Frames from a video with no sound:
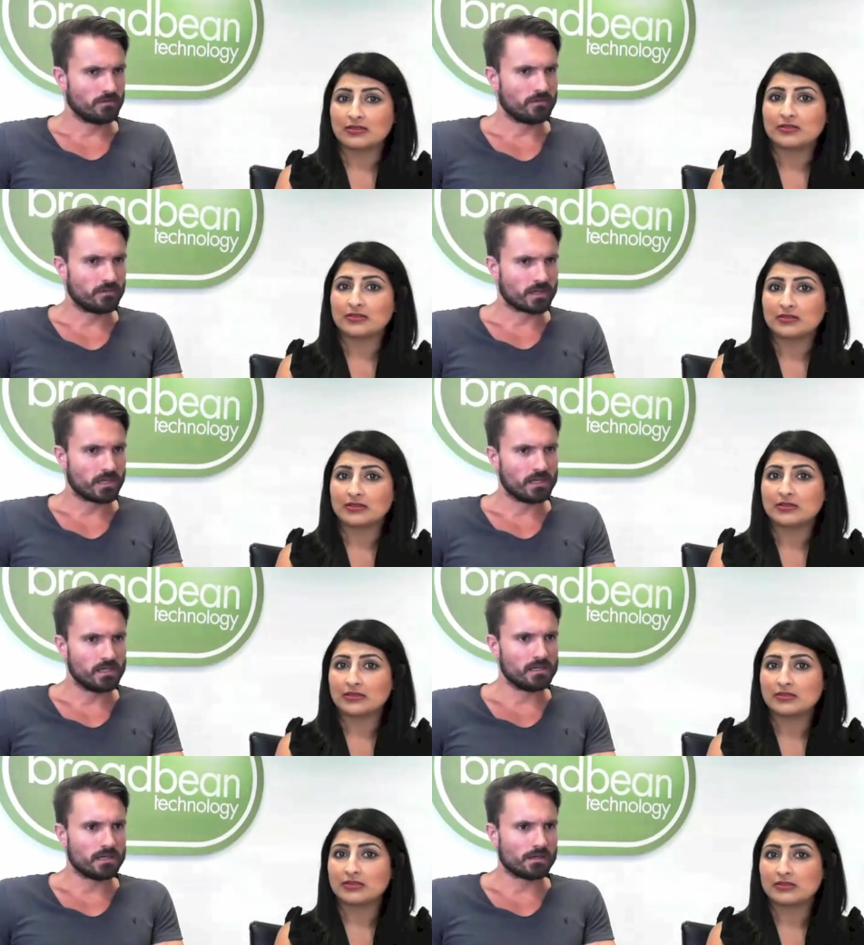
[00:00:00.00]
Speaker 1: the, the
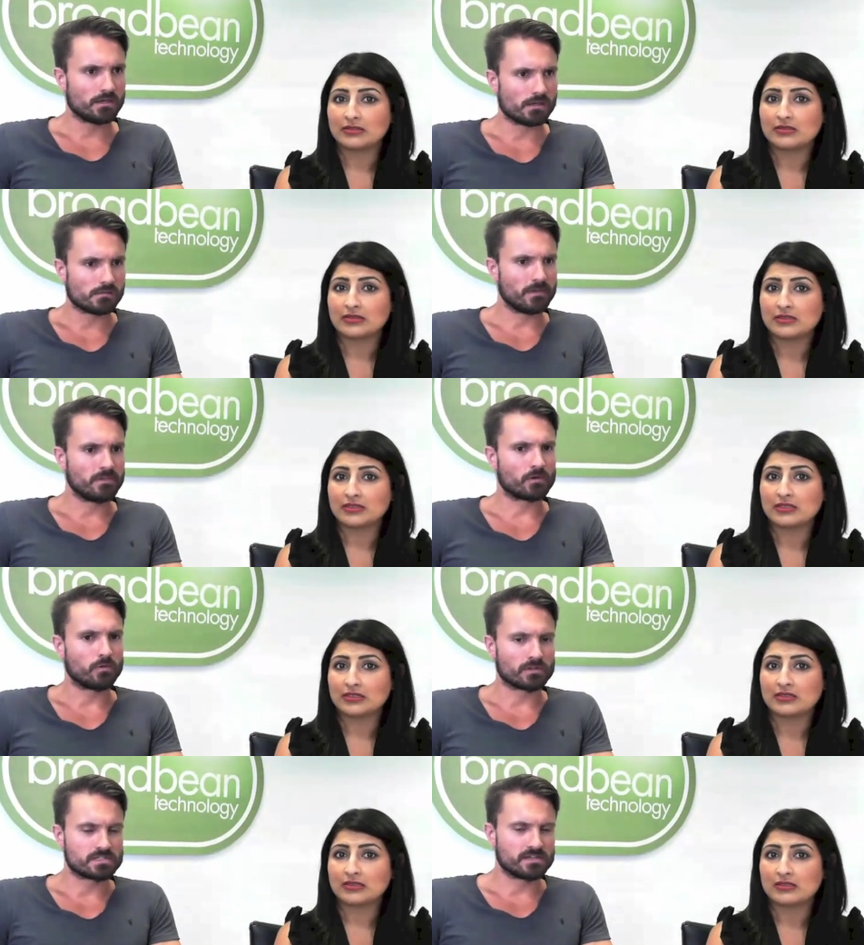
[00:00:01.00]
key has been the
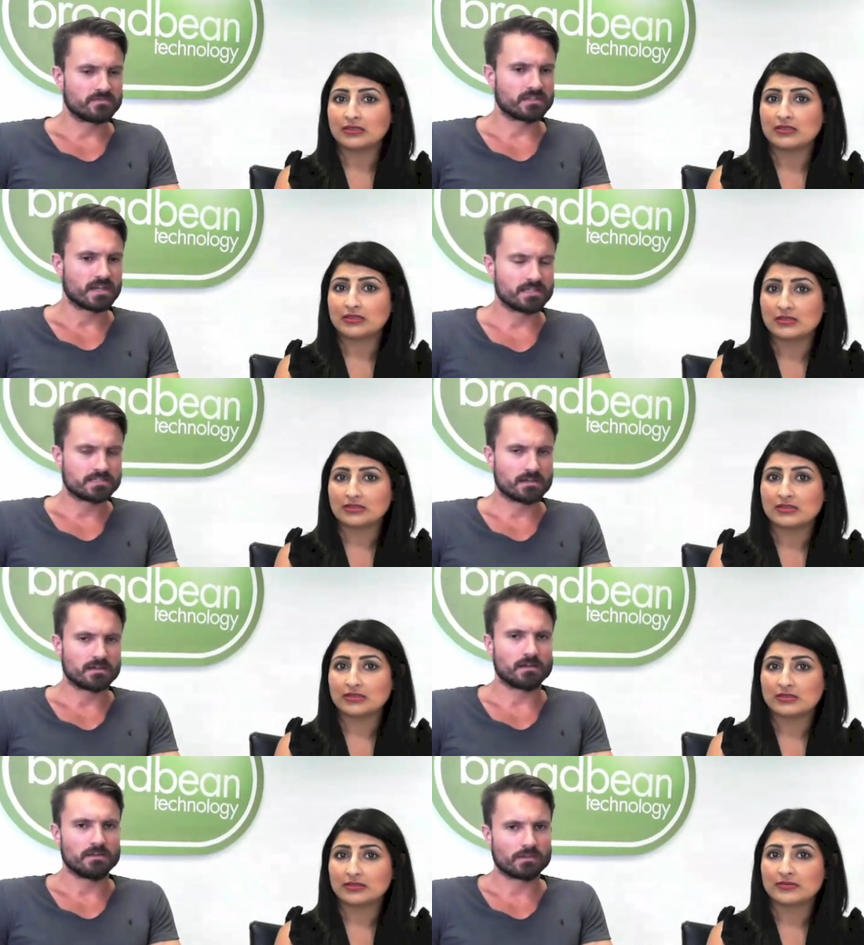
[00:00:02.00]
quality of the
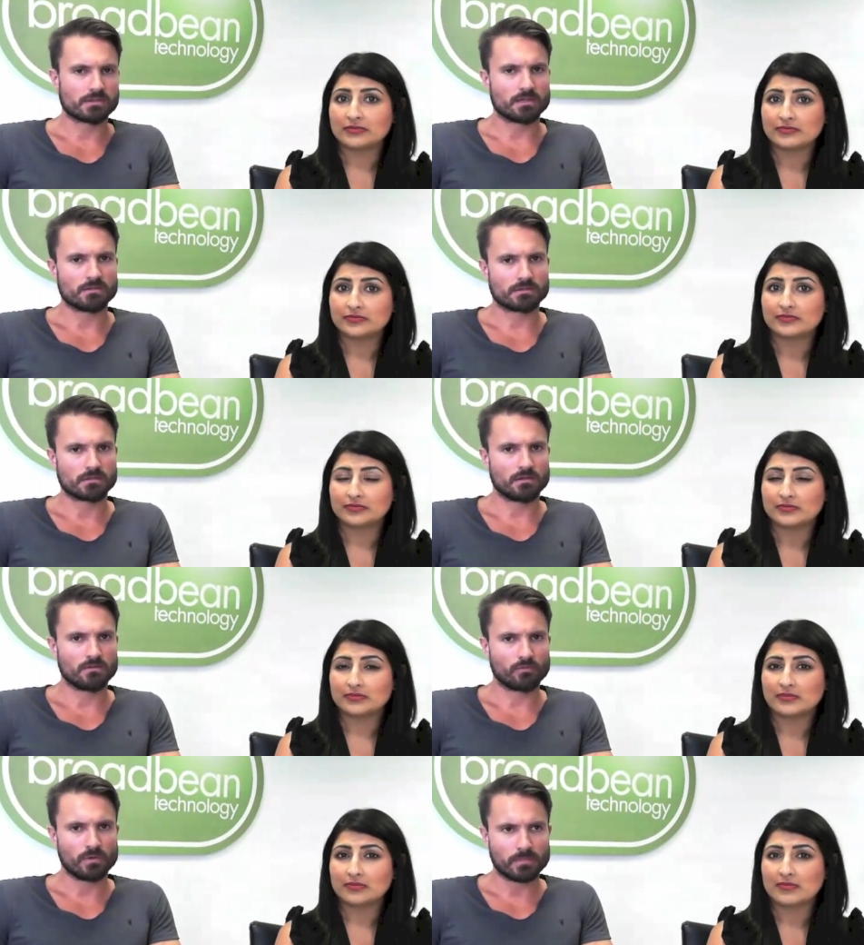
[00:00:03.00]
data in the sense
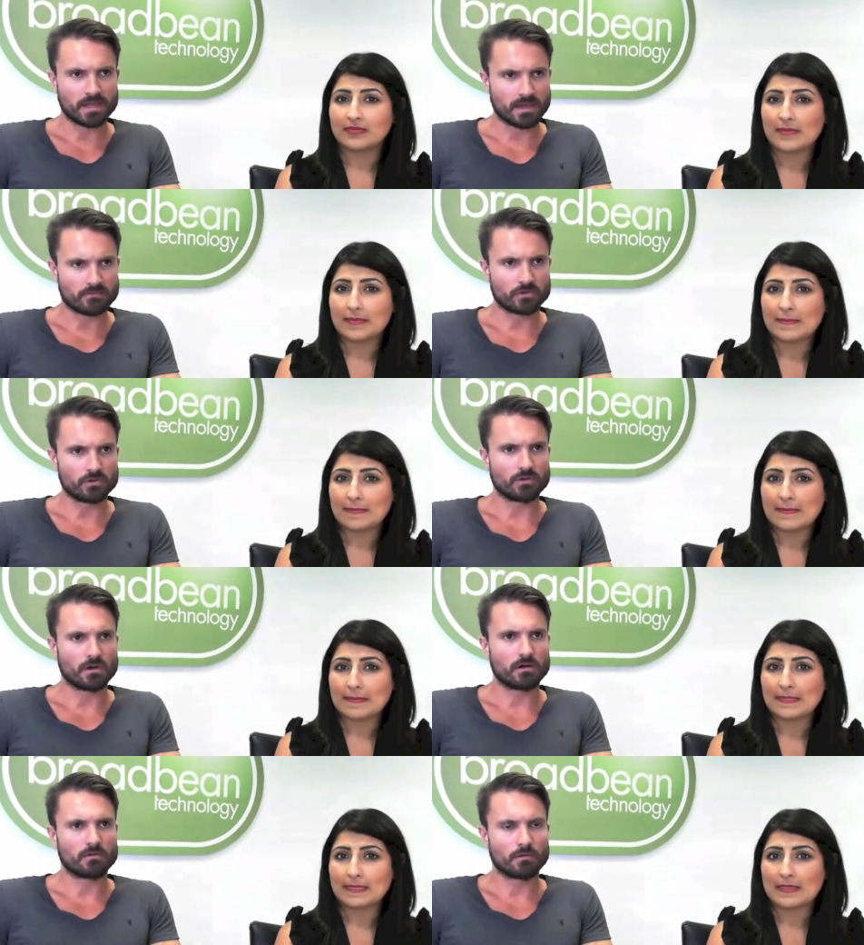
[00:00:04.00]
of we may have a good
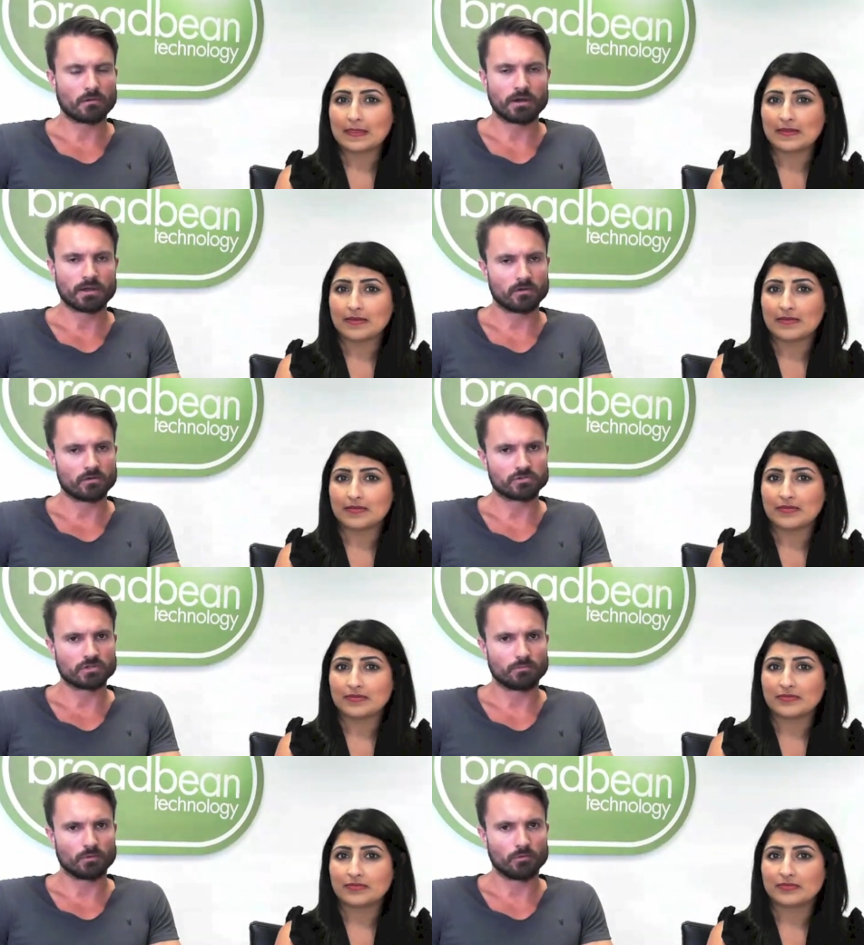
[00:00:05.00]
ROI on a
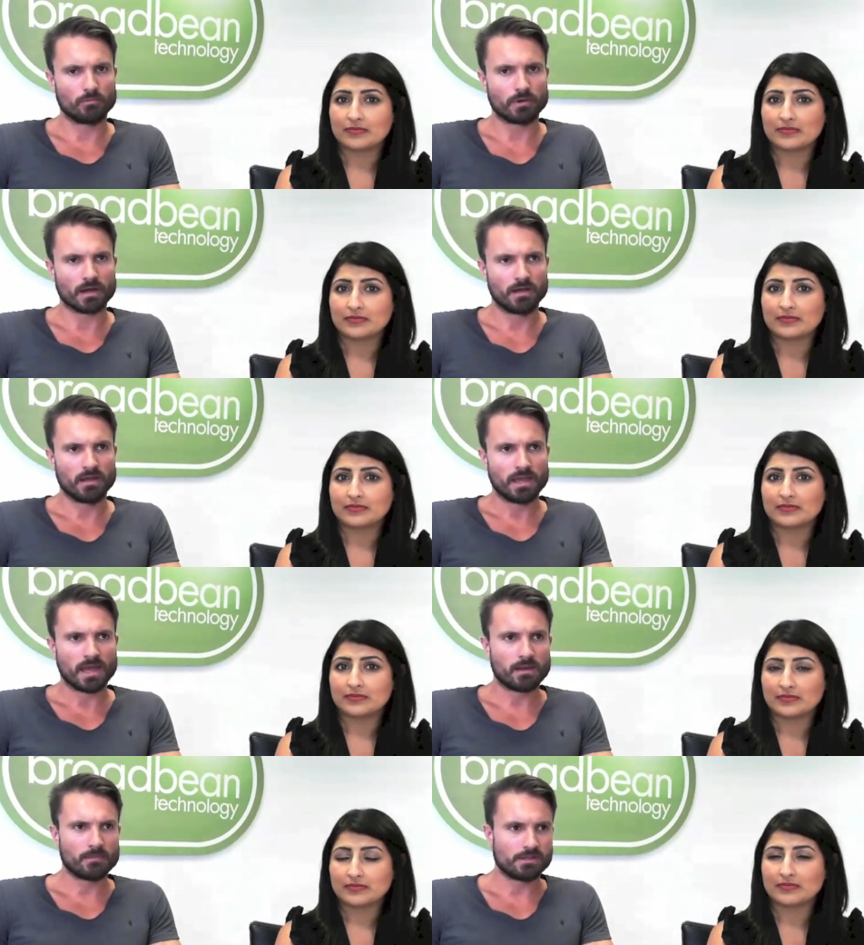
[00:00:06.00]
job board, but
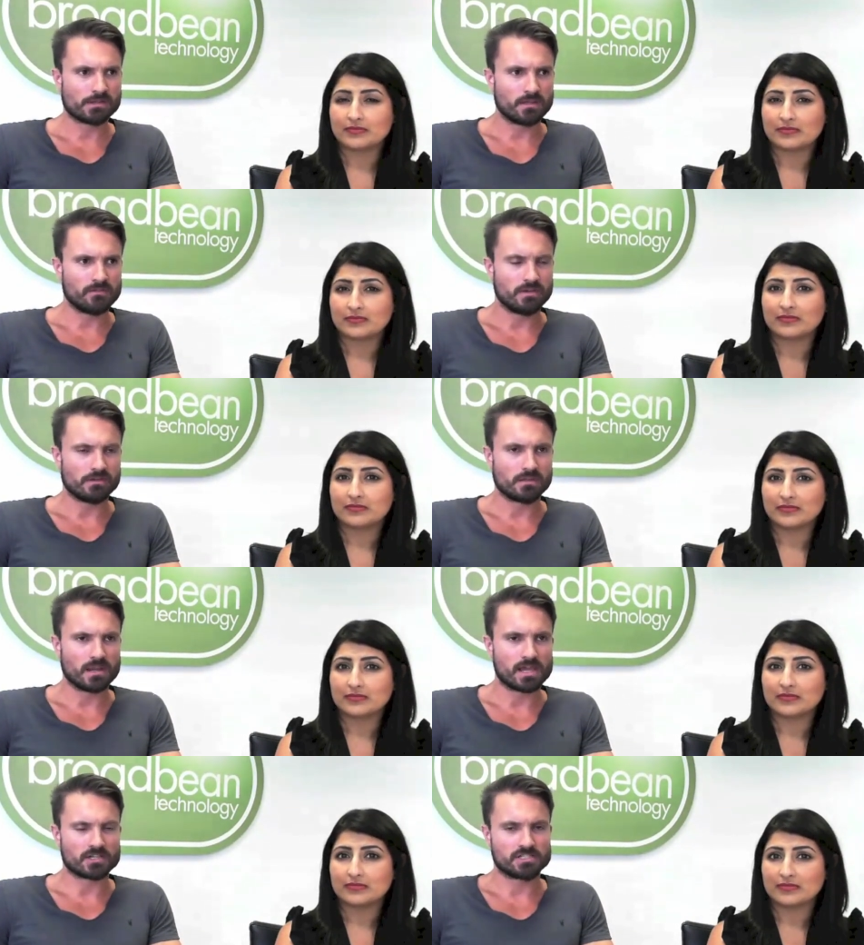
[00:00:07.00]
how many CVs did
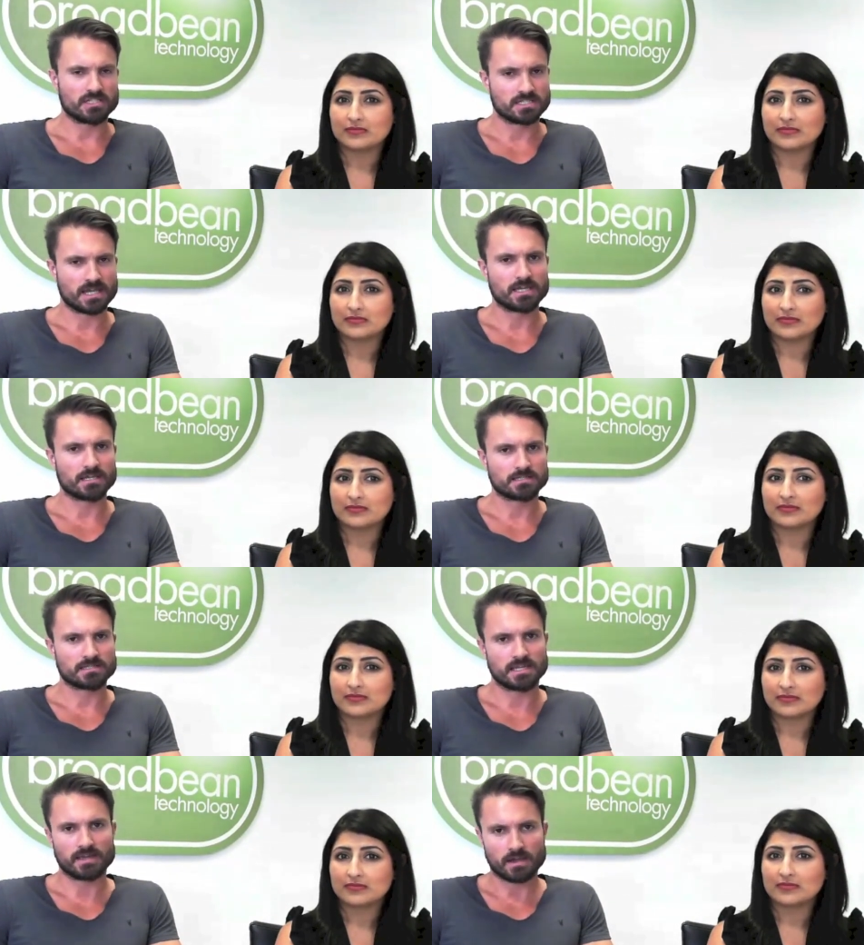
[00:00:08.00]
it actually take
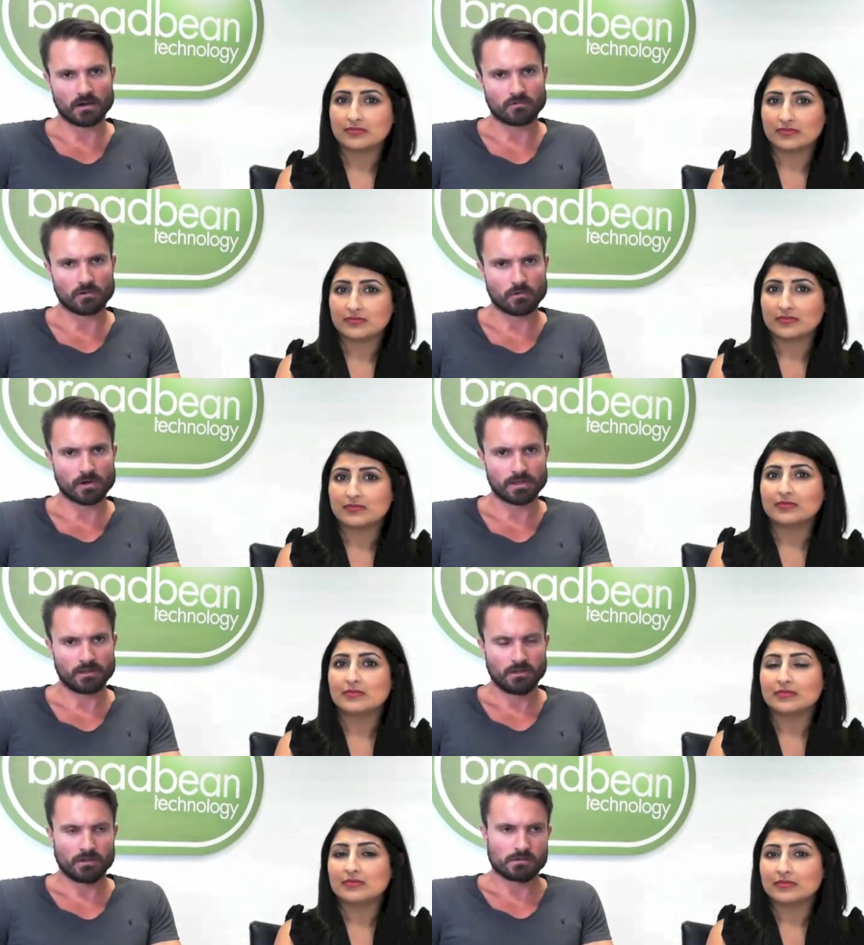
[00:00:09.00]
to get that ROI?
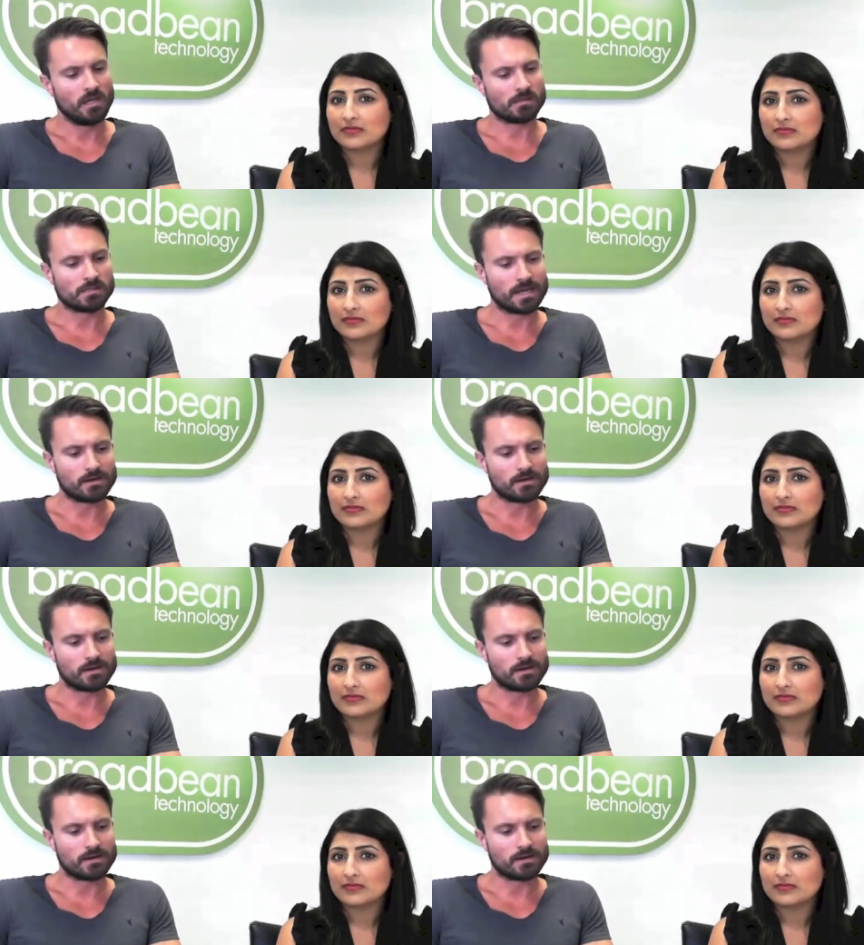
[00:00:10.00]
It's